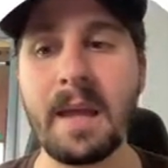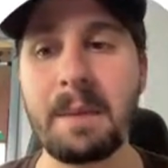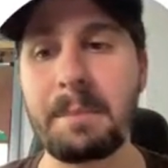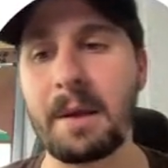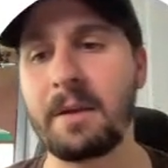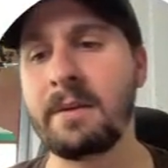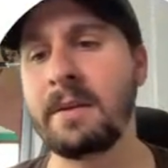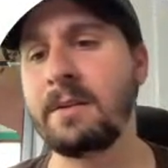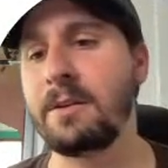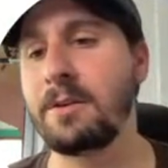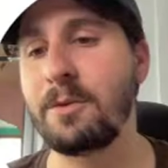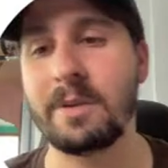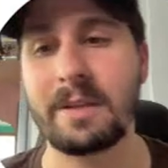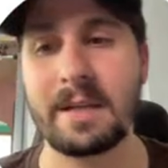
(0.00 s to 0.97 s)
I'm not getting into
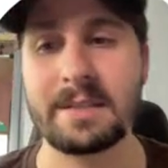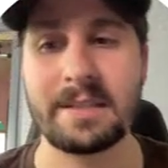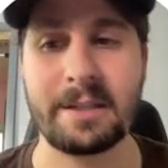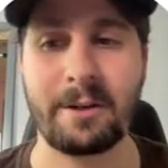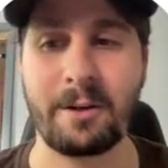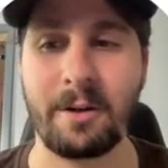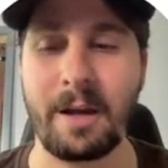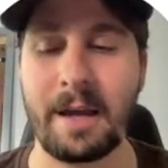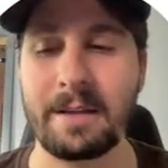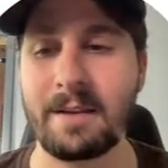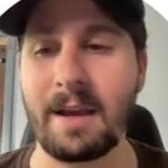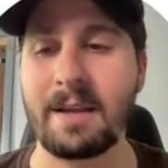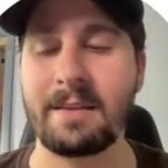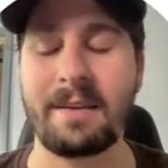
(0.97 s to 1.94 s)
unit testing or
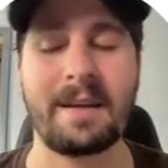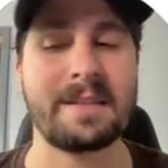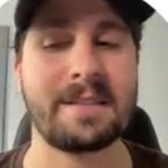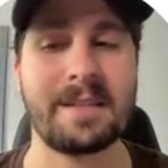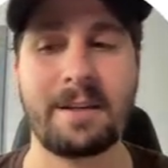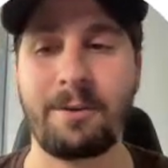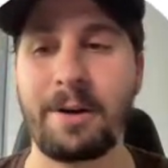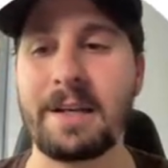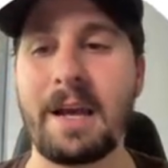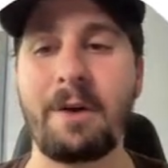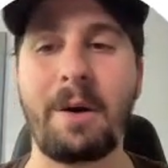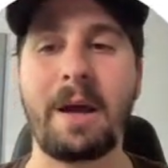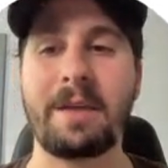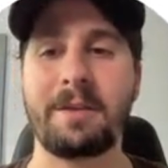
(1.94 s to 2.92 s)
end-to-end testing right
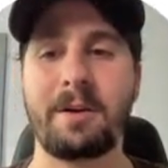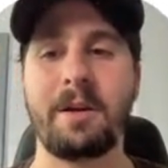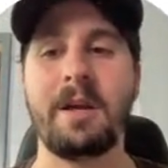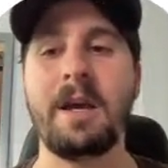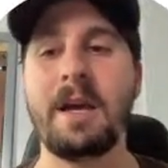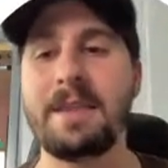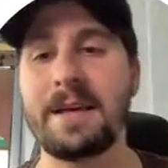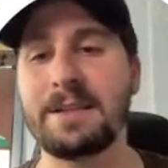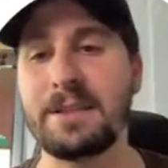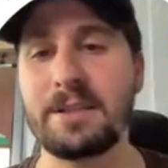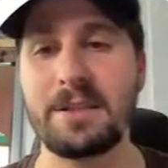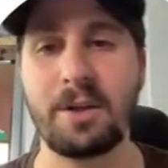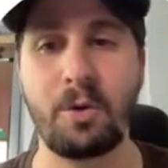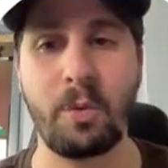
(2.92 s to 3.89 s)
now either. That's
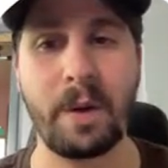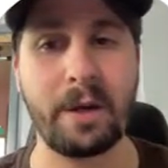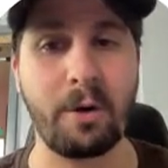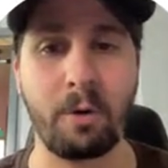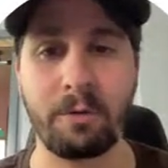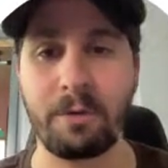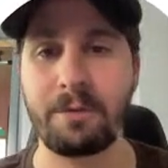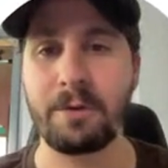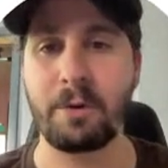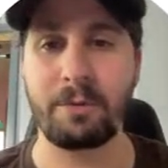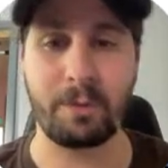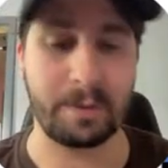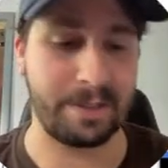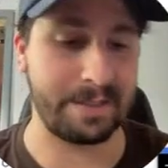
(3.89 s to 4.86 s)
just the quick overview
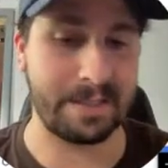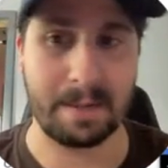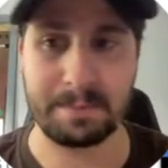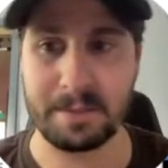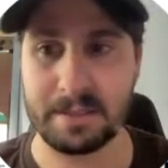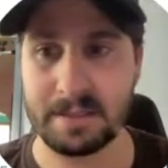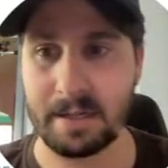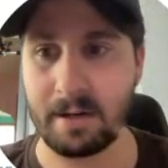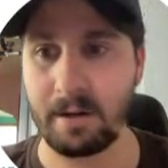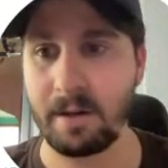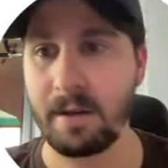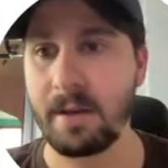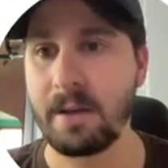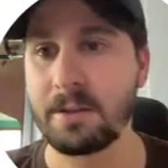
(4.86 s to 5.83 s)
of what these options
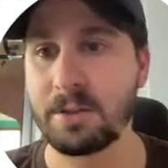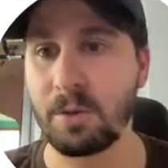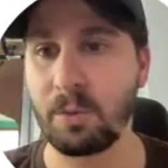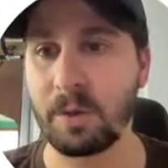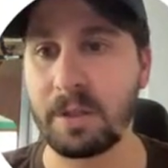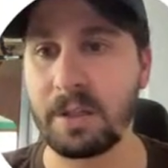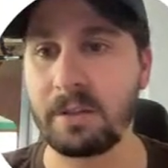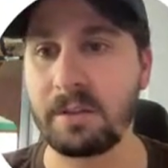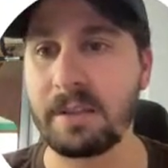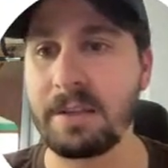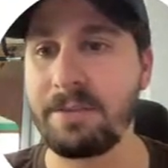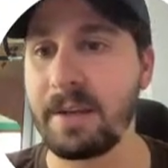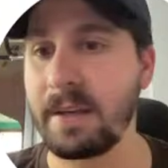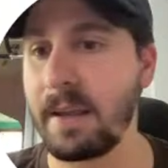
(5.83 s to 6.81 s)
are. So we're going to
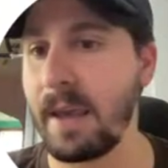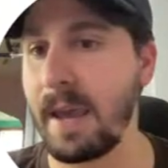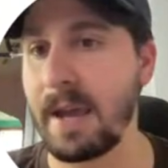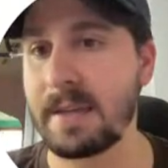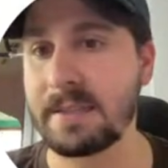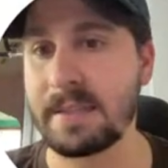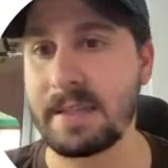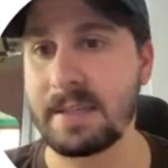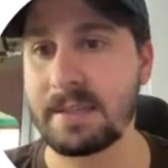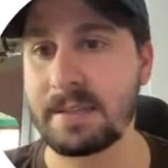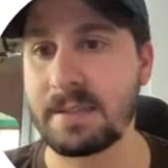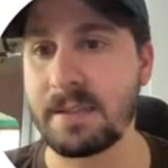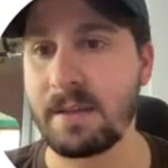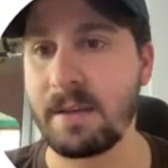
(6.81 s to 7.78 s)
leave it as
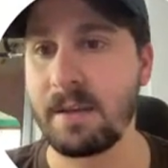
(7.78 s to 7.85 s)
is.